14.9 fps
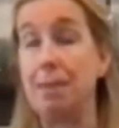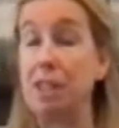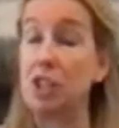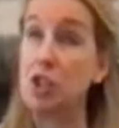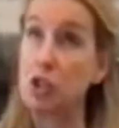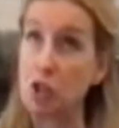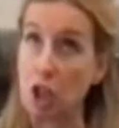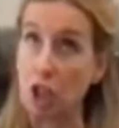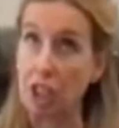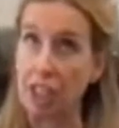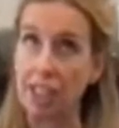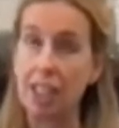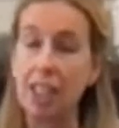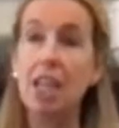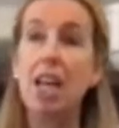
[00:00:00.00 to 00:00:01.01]

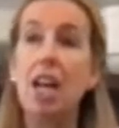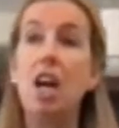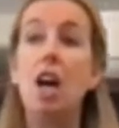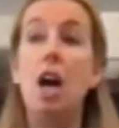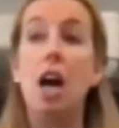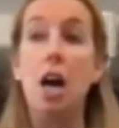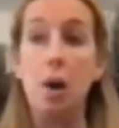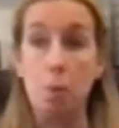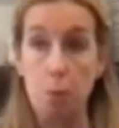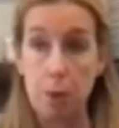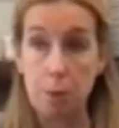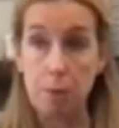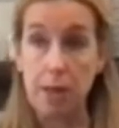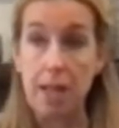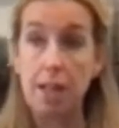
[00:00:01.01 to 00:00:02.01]
started,
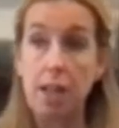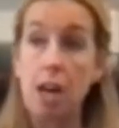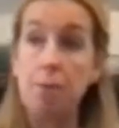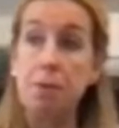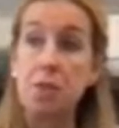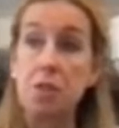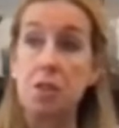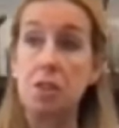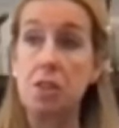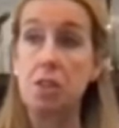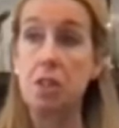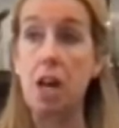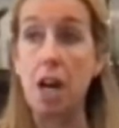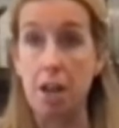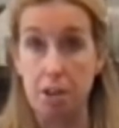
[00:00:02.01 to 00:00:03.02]
we went
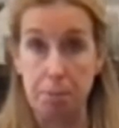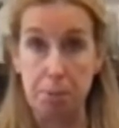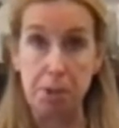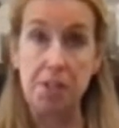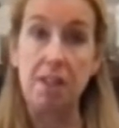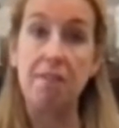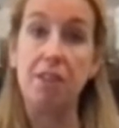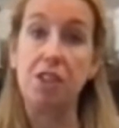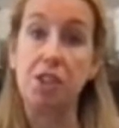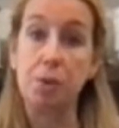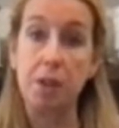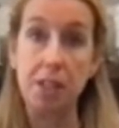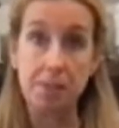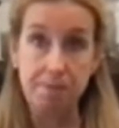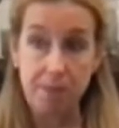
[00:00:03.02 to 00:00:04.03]
almost 100%
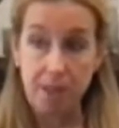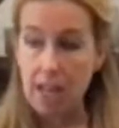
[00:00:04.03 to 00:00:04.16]
virtual.